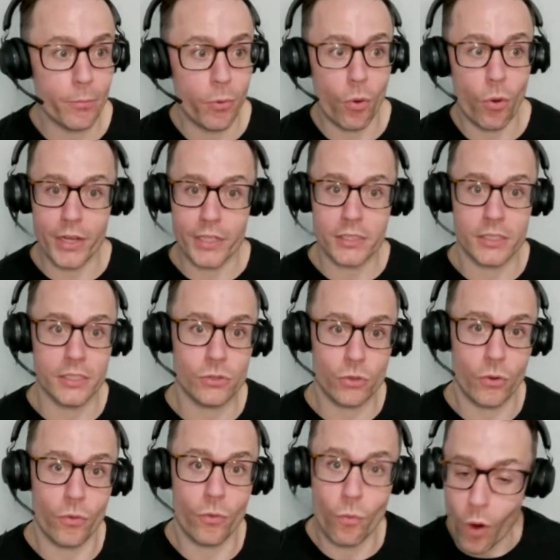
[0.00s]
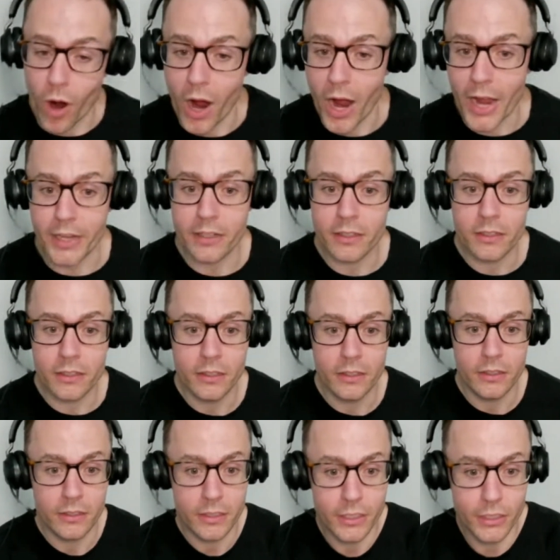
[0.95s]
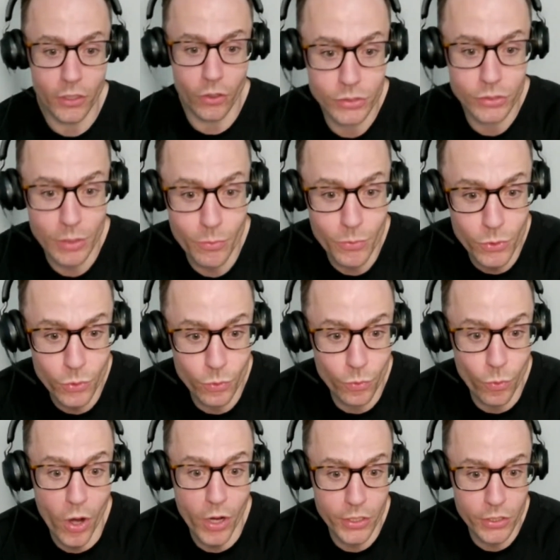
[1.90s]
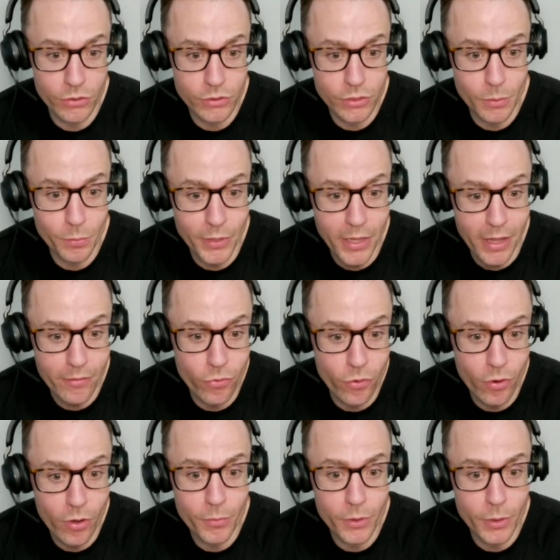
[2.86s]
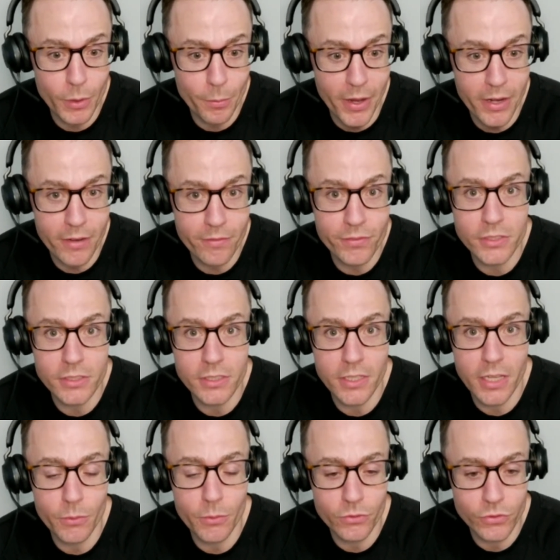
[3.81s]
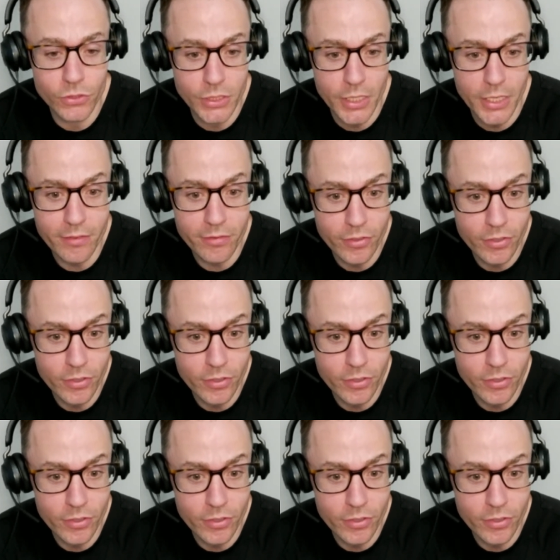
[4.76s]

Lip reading: points and sort of why someone would want to use the platform and the benefits that they would receive?